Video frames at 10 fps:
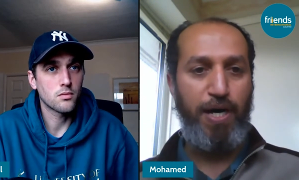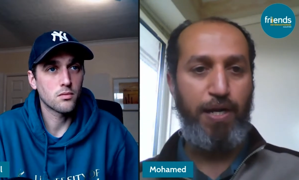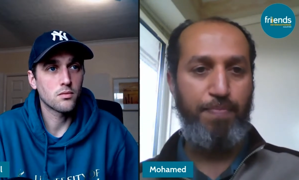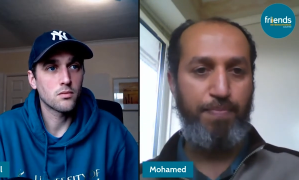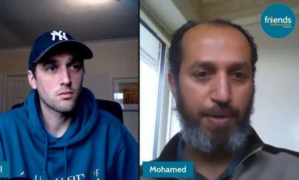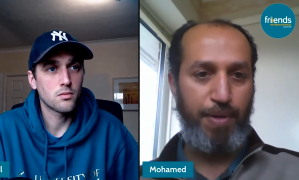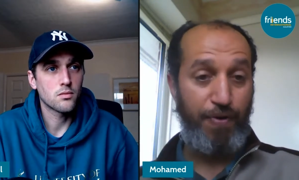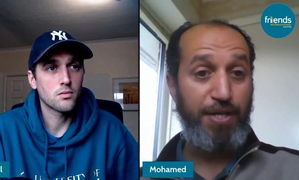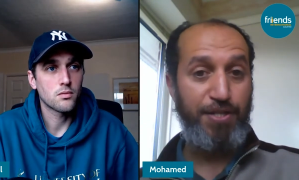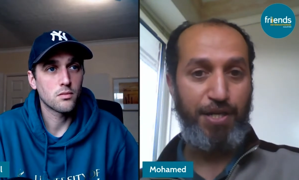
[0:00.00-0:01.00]
Speaker 1: while I'm, I'm
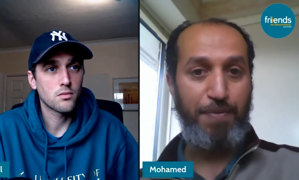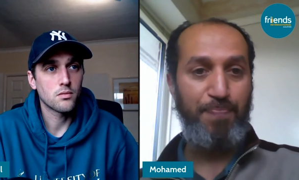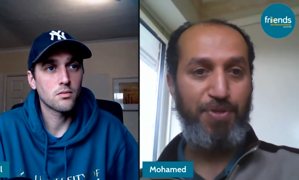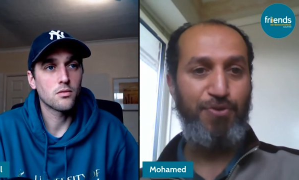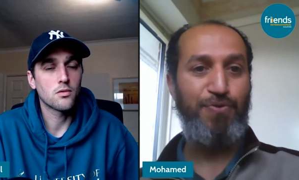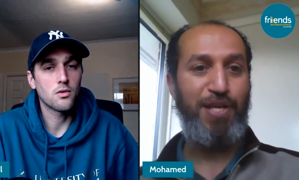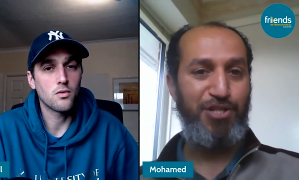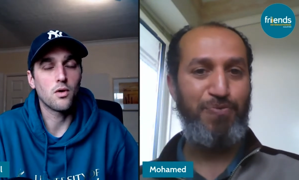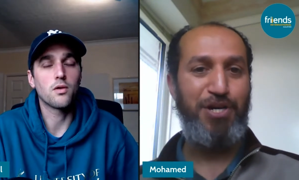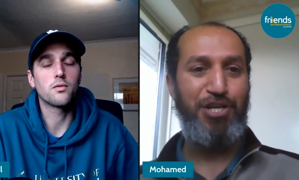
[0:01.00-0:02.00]
fasting. So
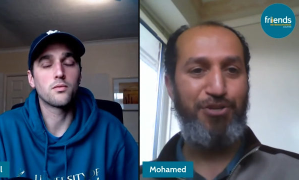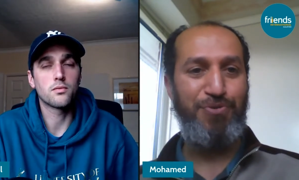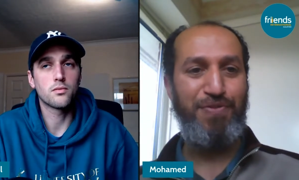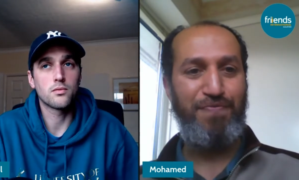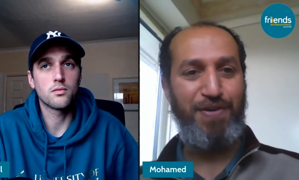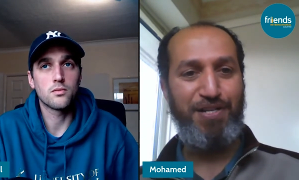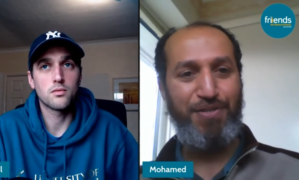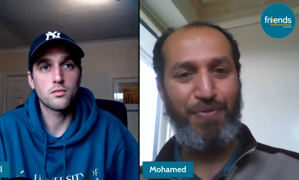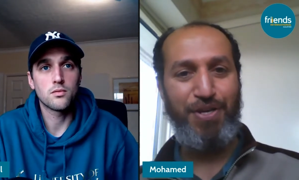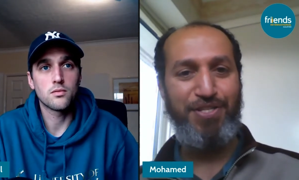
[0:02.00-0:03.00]
that's right. why he used to
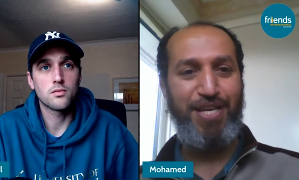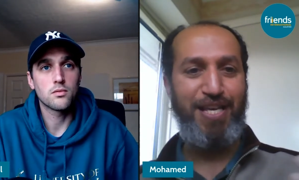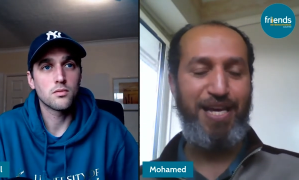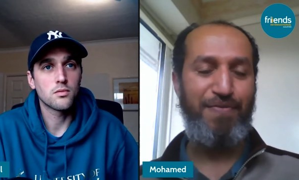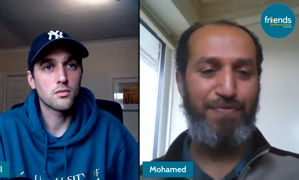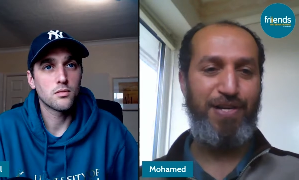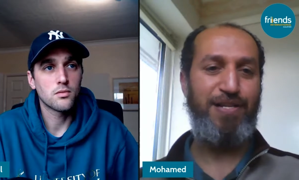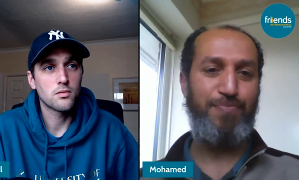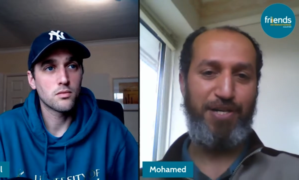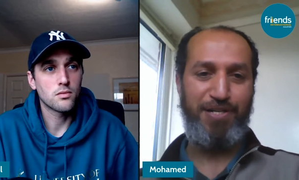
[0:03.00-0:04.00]
fast Thursday and,
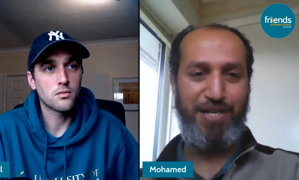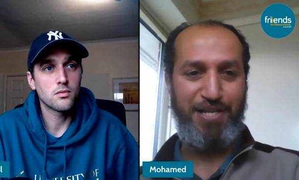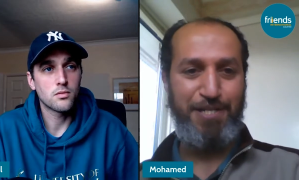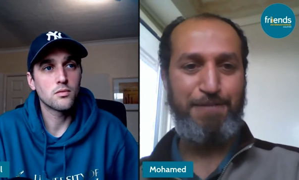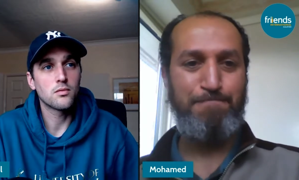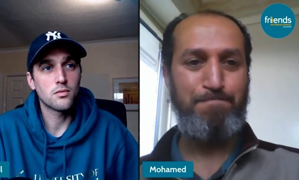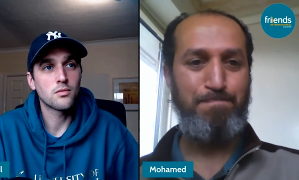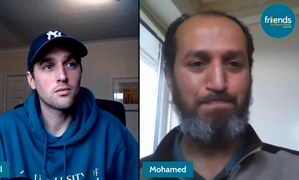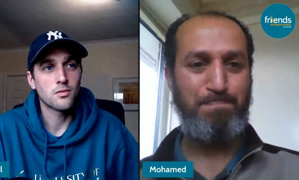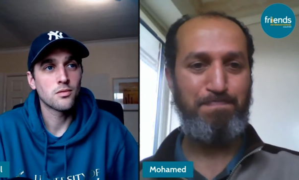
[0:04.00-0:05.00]
and Monday.
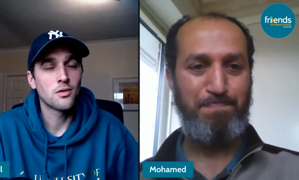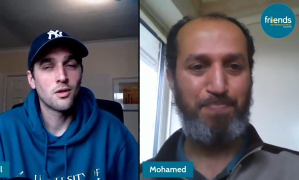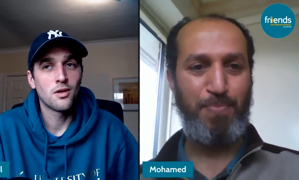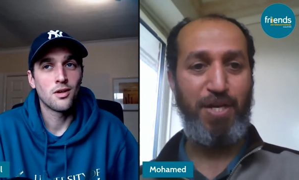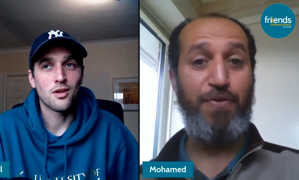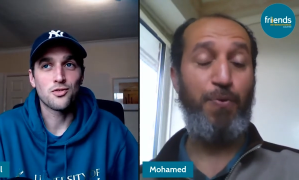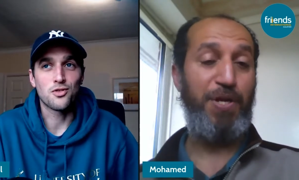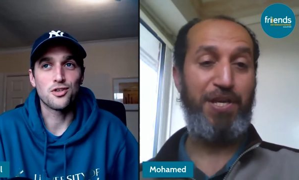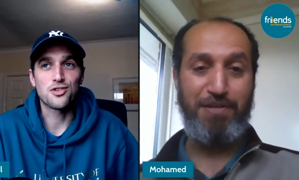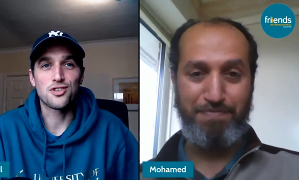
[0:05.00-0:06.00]
That's really
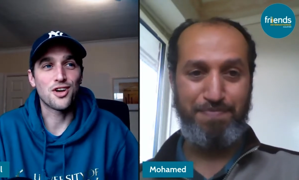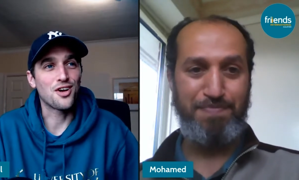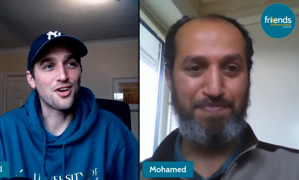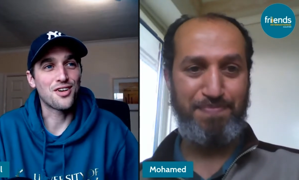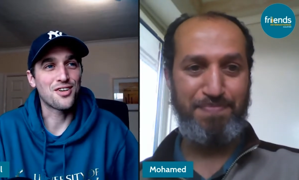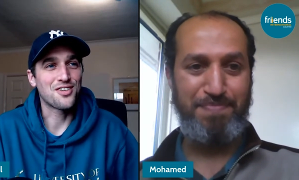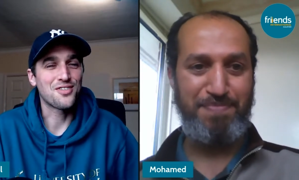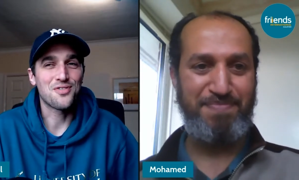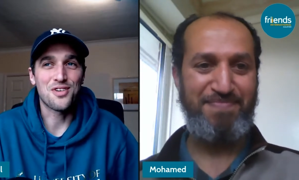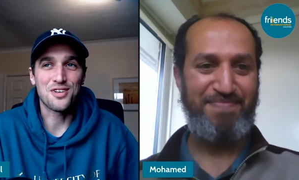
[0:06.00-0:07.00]
Speaker 2: interesting. I, I, didn't, I, didn't,
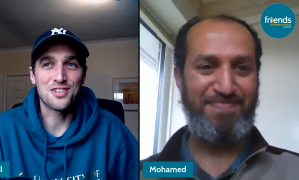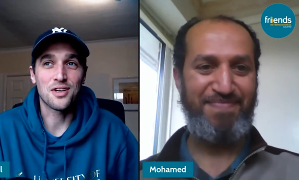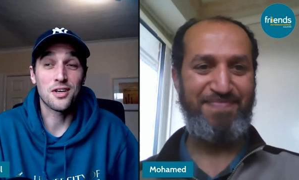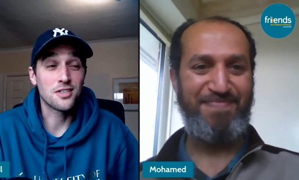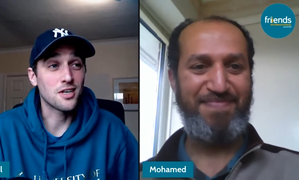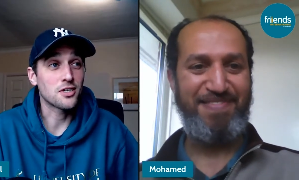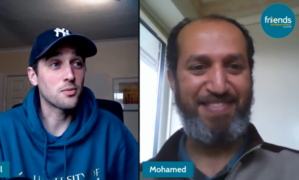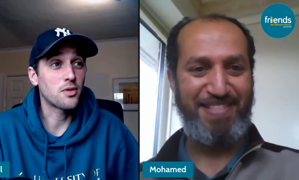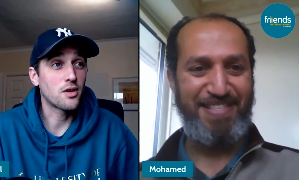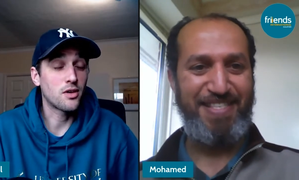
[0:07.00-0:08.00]
realize that. Is that
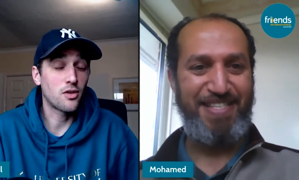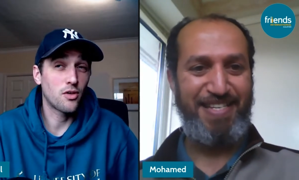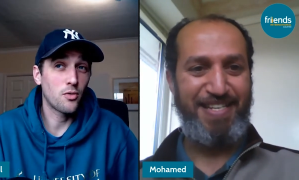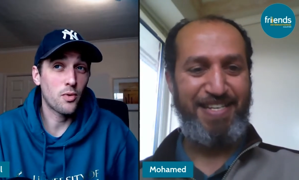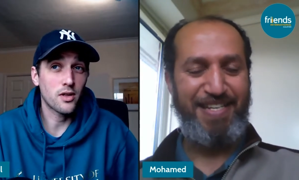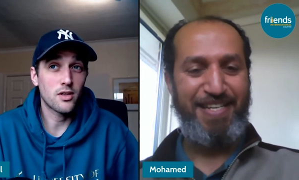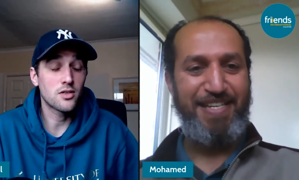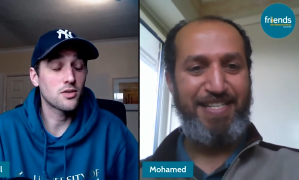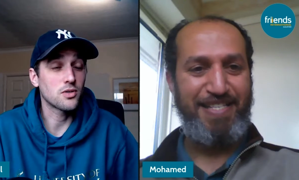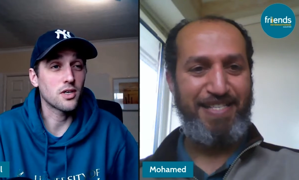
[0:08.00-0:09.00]
something you
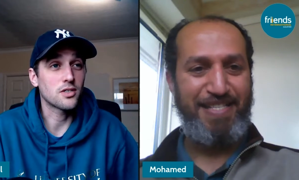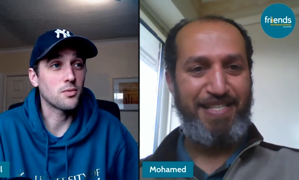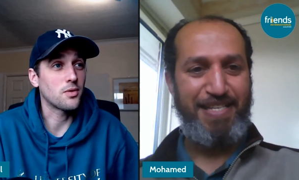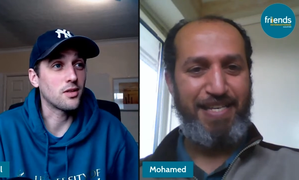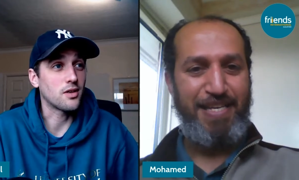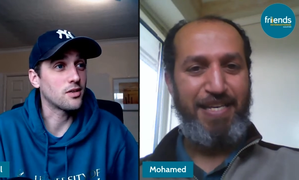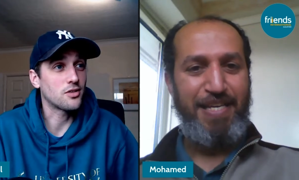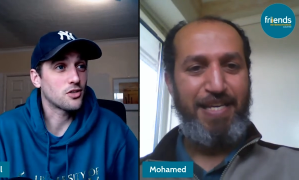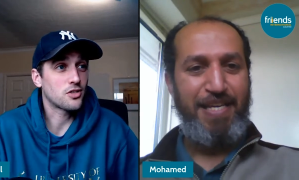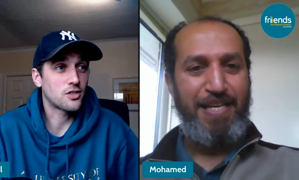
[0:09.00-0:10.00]
practice, or is that something that
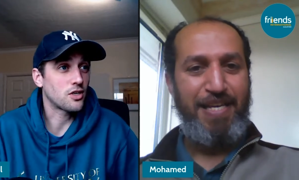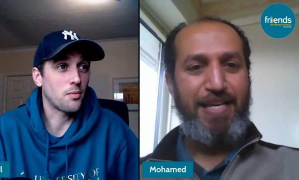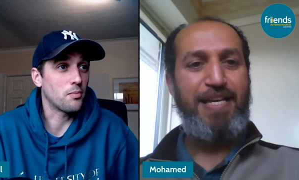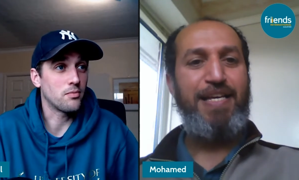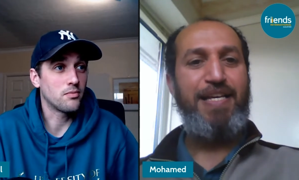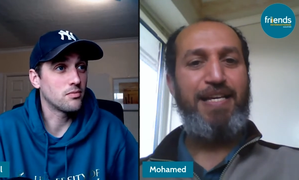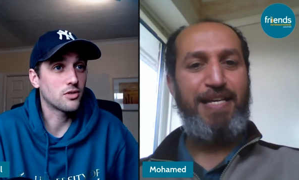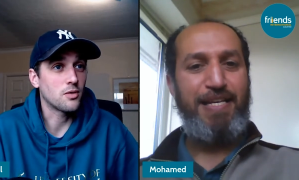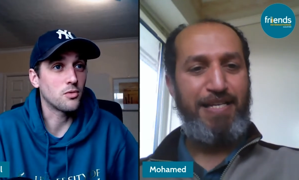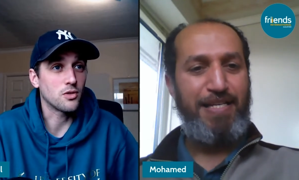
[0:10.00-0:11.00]
just some
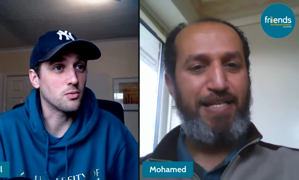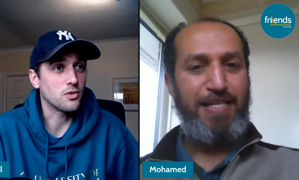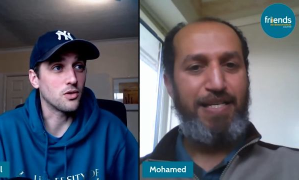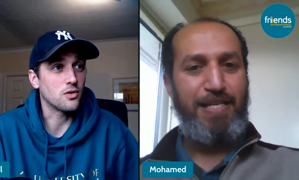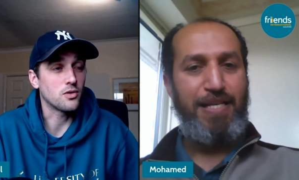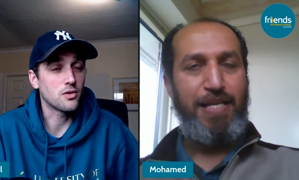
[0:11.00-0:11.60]
some Muslims do?